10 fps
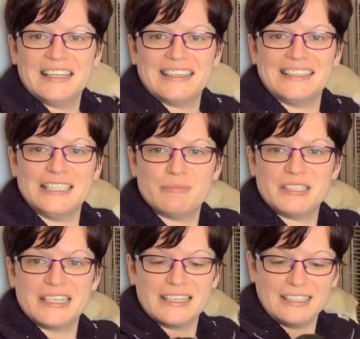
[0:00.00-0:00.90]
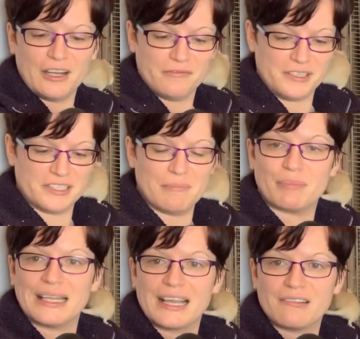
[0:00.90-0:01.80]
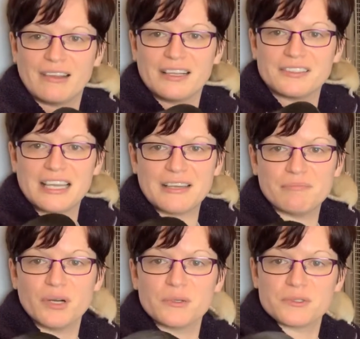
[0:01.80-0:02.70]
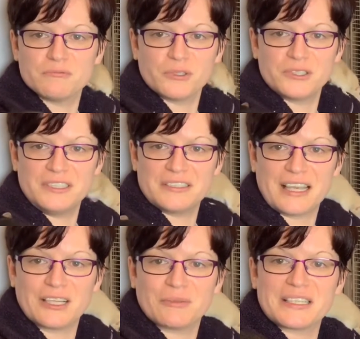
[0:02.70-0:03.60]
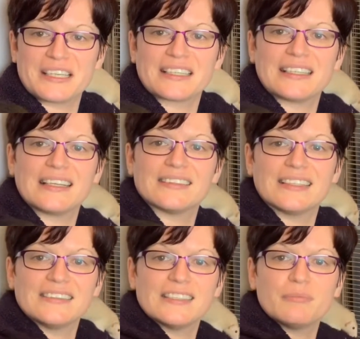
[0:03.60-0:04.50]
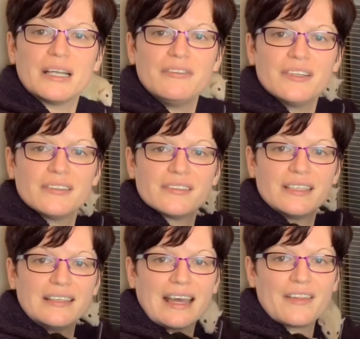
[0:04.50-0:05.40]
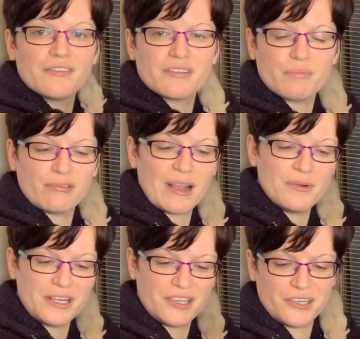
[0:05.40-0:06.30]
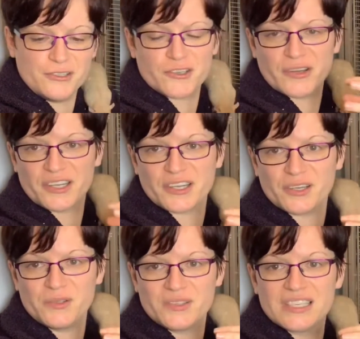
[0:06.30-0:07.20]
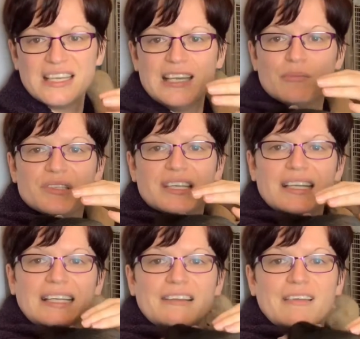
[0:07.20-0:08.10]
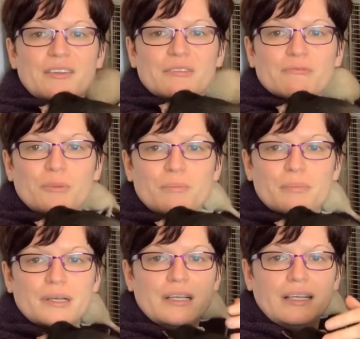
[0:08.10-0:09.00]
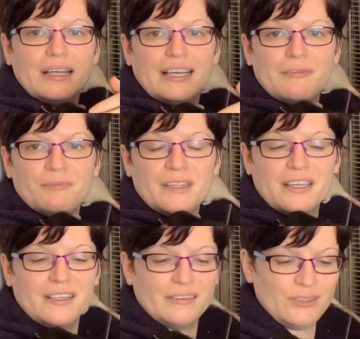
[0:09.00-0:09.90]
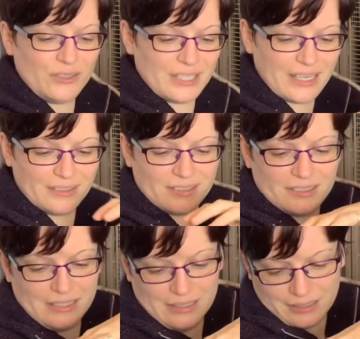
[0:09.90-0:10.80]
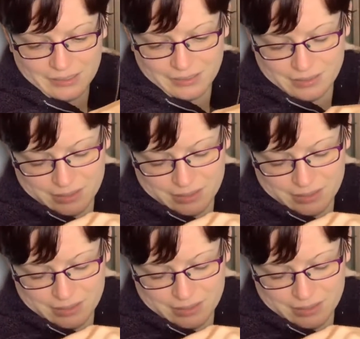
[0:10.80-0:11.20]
This is particularly obvious in black rats. Mog was rusty as hell when she had her last litter, but if you can see there's a brownish hue to her coat, particularly around the rump, that you can see, and